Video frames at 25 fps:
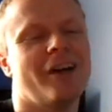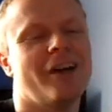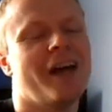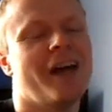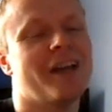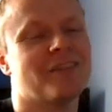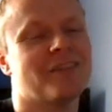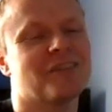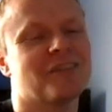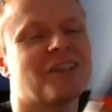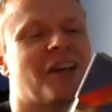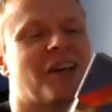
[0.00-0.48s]
I
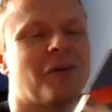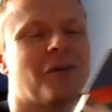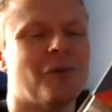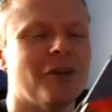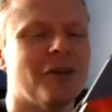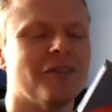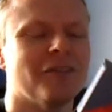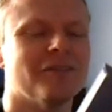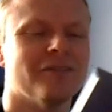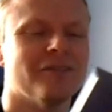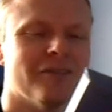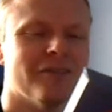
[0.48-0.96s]
had to
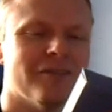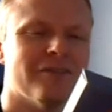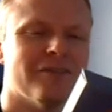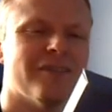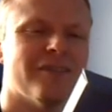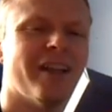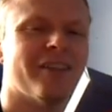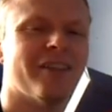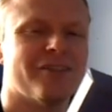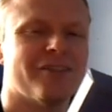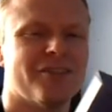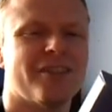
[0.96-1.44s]
get one.
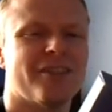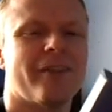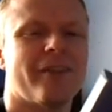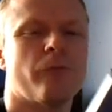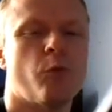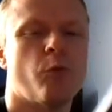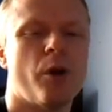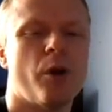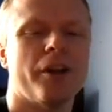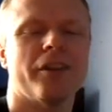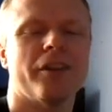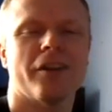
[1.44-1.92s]
I had
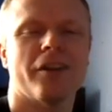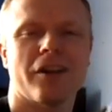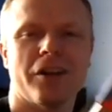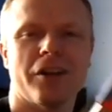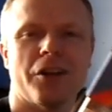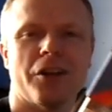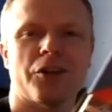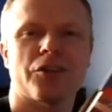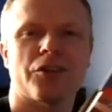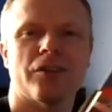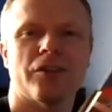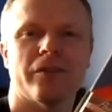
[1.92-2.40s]
to have one in the
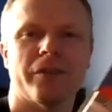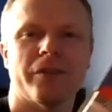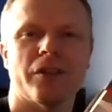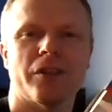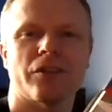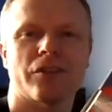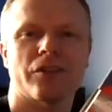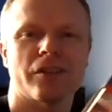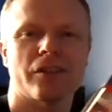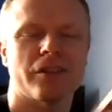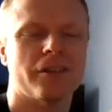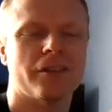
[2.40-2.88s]
collection
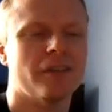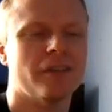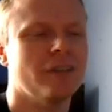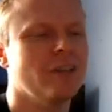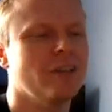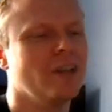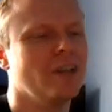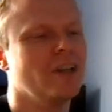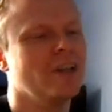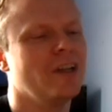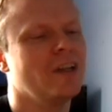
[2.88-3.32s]
eventually.